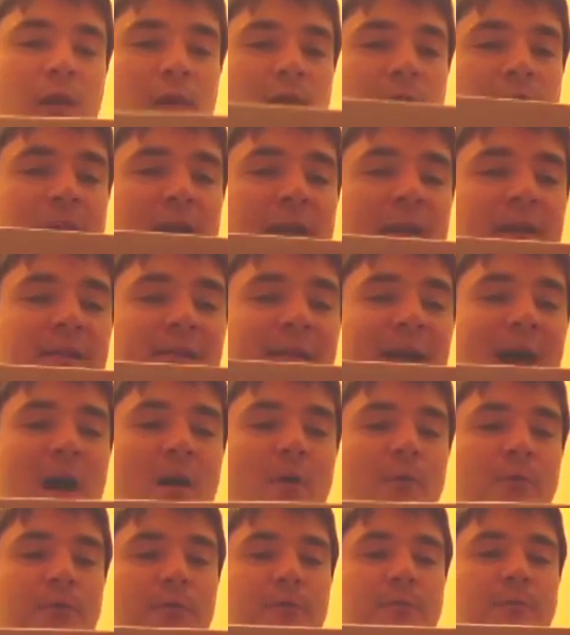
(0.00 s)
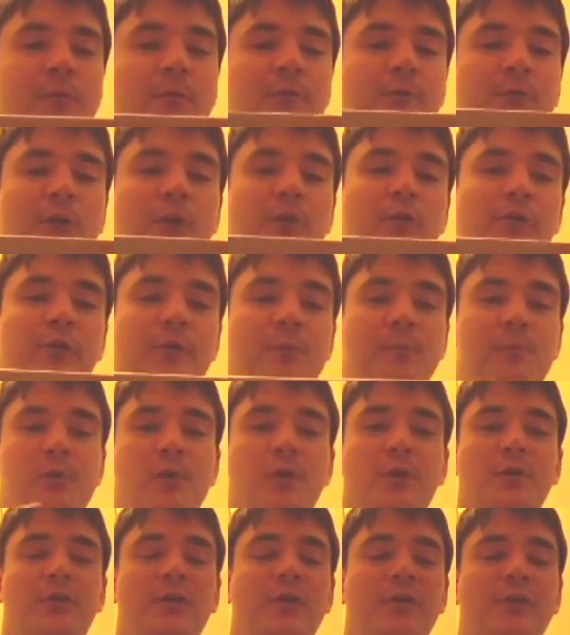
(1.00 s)
leads out from the front and
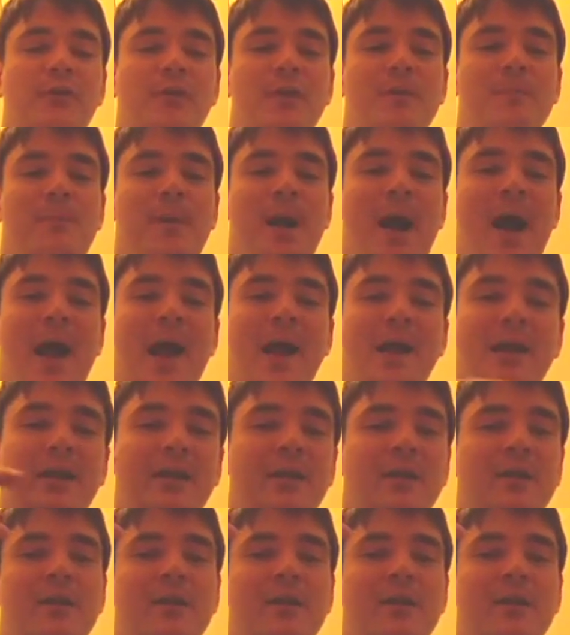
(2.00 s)
plugs into the back,